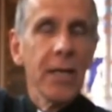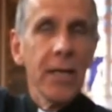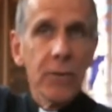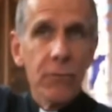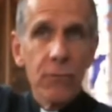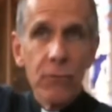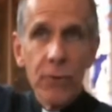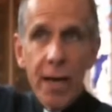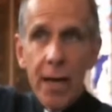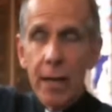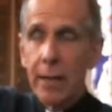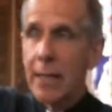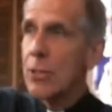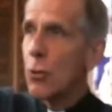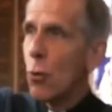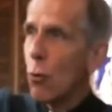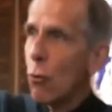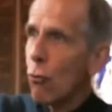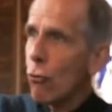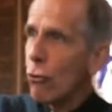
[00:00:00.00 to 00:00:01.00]
It's real.
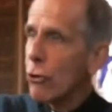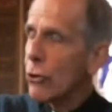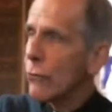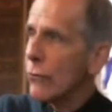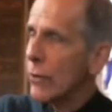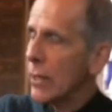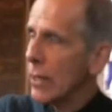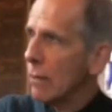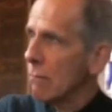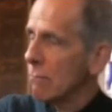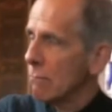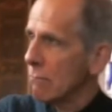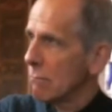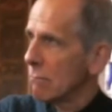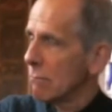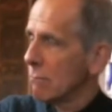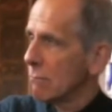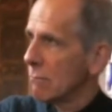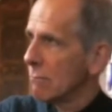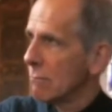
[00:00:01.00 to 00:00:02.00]
It's ordinary
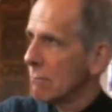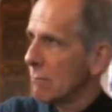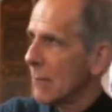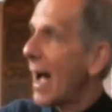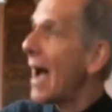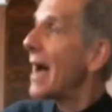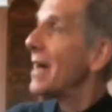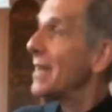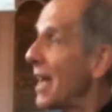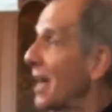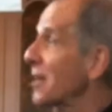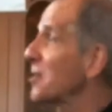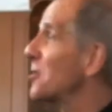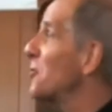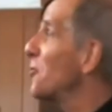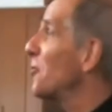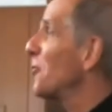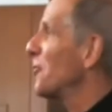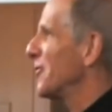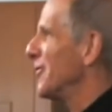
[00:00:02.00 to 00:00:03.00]
and
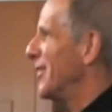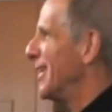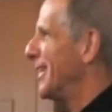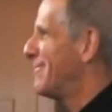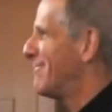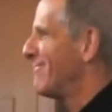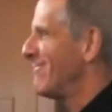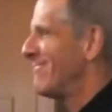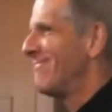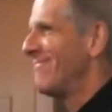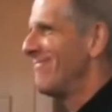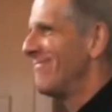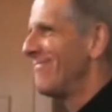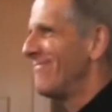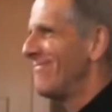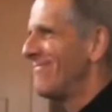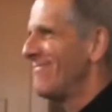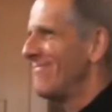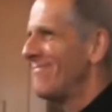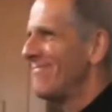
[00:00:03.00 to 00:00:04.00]
extraordinary.
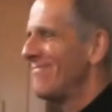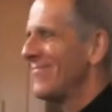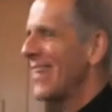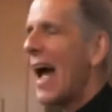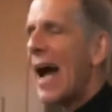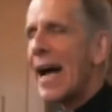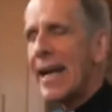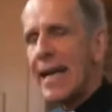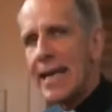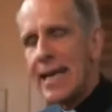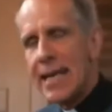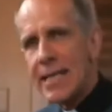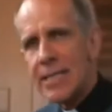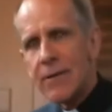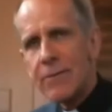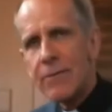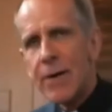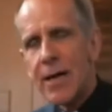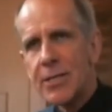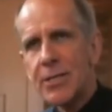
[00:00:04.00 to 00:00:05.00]
And it
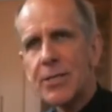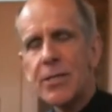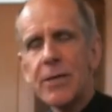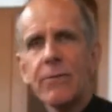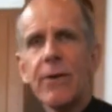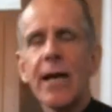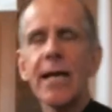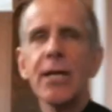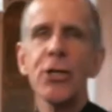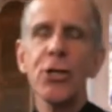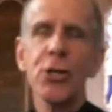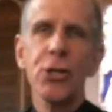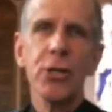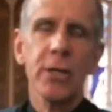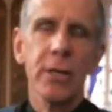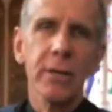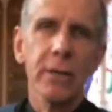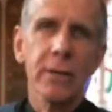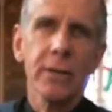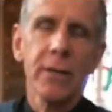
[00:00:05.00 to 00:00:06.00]
is a
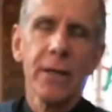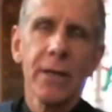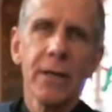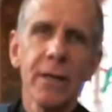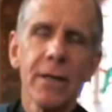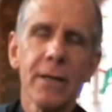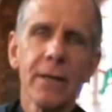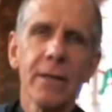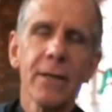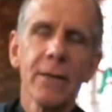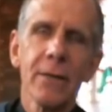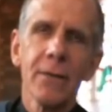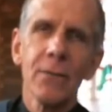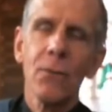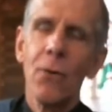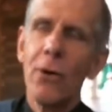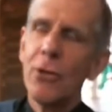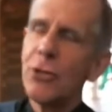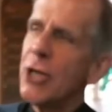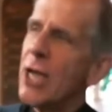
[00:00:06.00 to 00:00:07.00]
restoration.
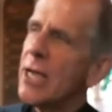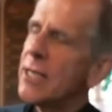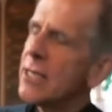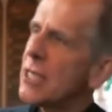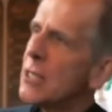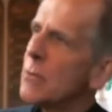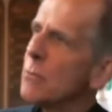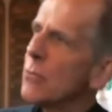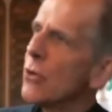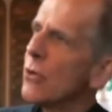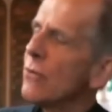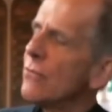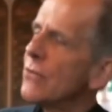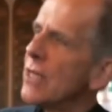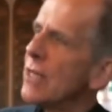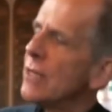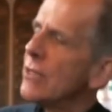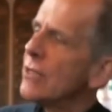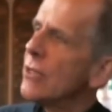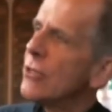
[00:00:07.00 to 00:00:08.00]
What Jesus
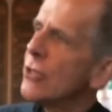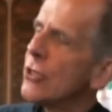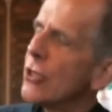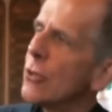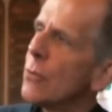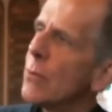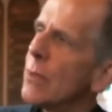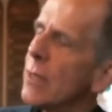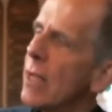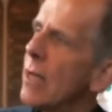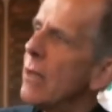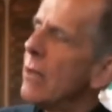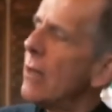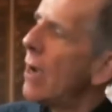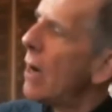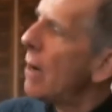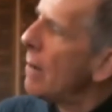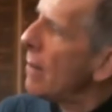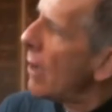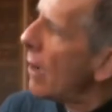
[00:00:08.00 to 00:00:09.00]
moves in to do within
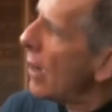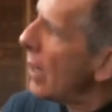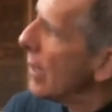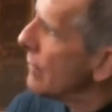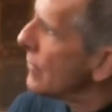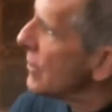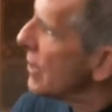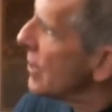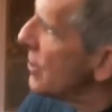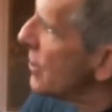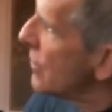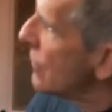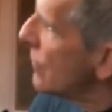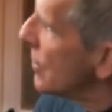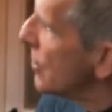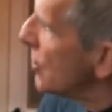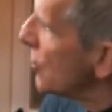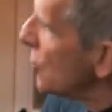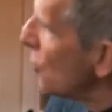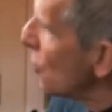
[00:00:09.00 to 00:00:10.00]
their lives is to
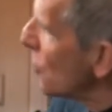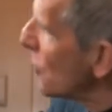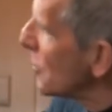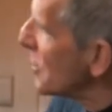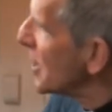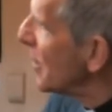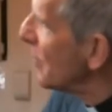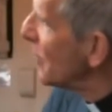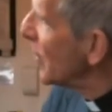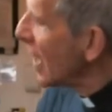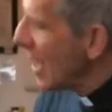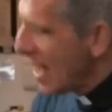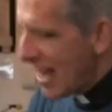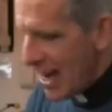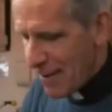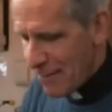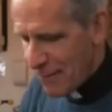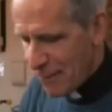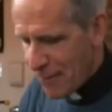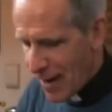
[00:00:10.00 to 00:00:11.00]
restore something.
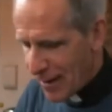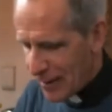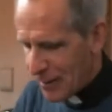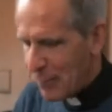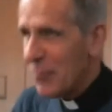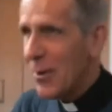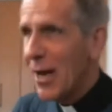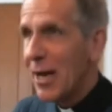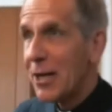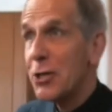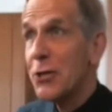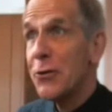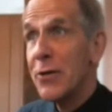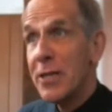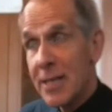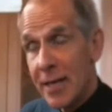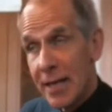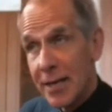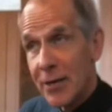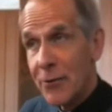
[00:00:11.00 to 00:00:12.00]
In fact, the picture
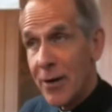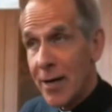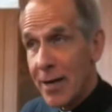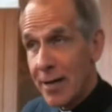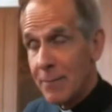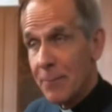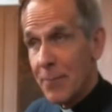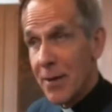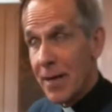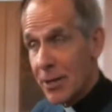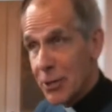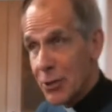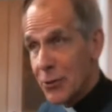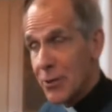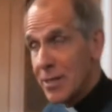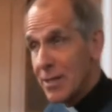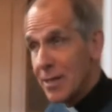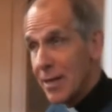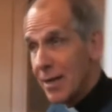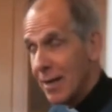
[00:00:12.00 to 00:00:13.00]
is a great
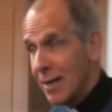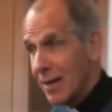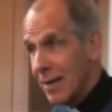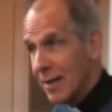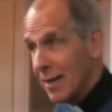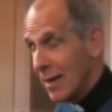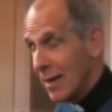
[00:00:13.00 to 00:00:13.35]
picture, isn't it?